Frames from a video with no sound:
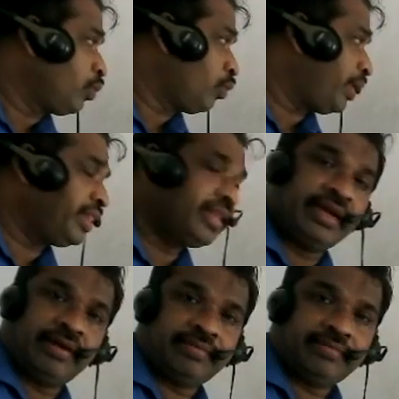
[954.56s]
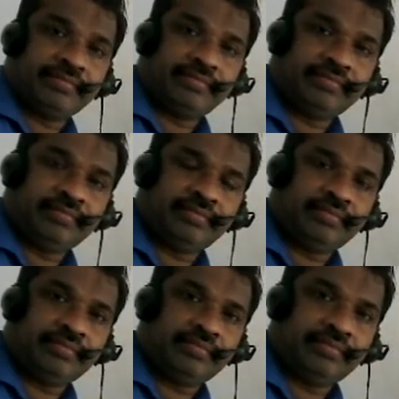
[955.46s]
when the
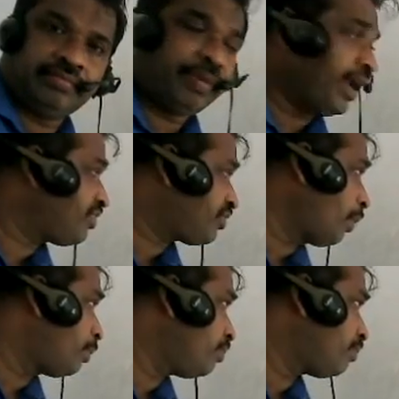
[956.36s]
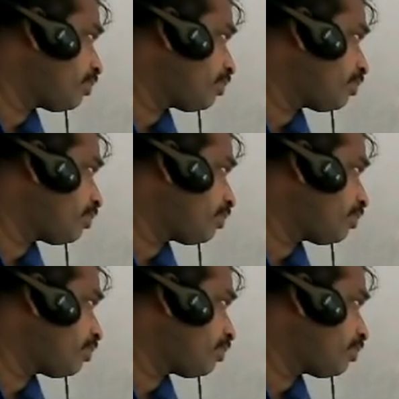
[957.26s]
price of